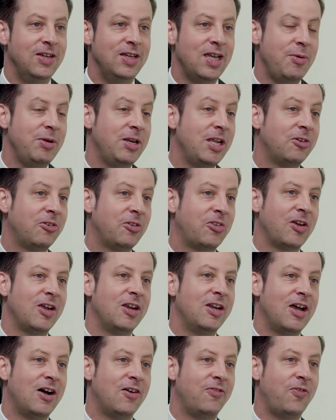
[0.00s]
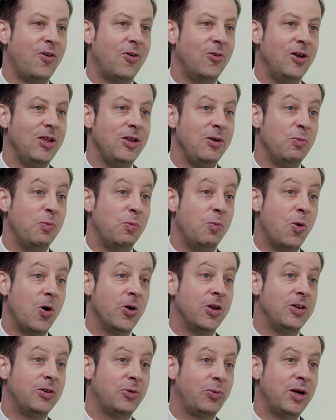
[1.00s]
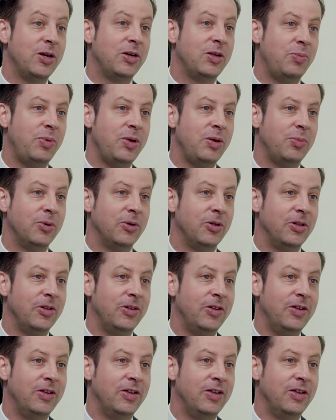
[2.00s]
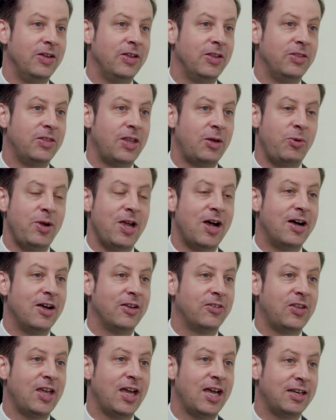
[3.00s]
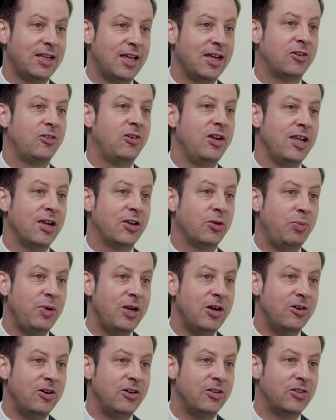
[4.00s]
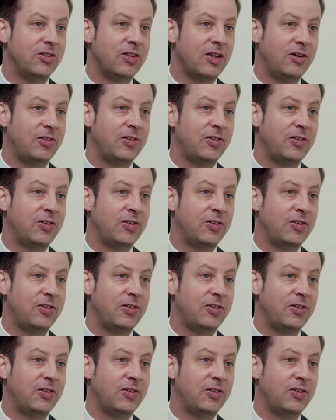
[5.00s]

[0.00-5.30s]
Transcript: I mean, interesting enough, only 1 in 20 people that we asked had actually experienced a